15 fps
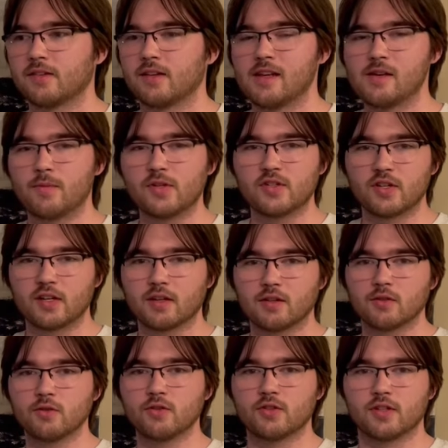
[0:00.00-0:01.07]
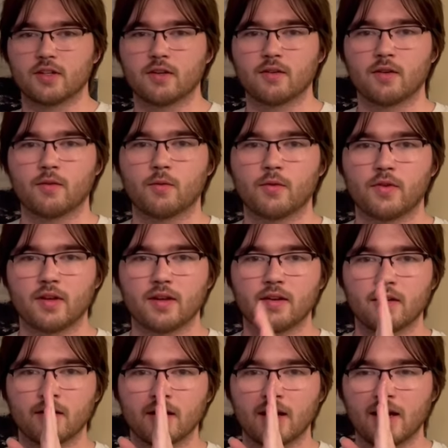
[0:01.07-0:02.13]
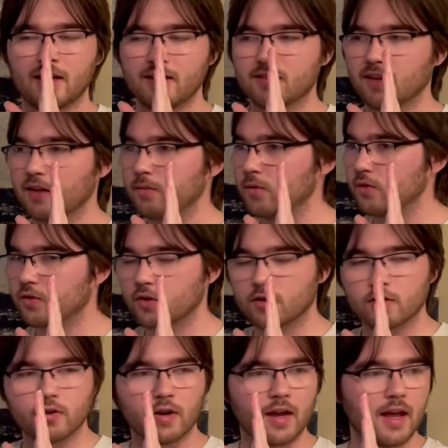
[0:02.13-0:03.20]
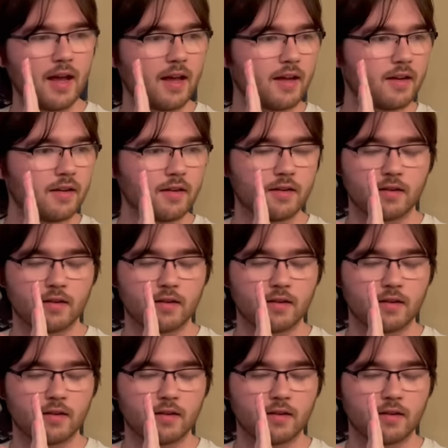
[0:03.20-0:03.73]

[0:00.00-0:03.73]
imaging illusion, well then anytime you turn your head,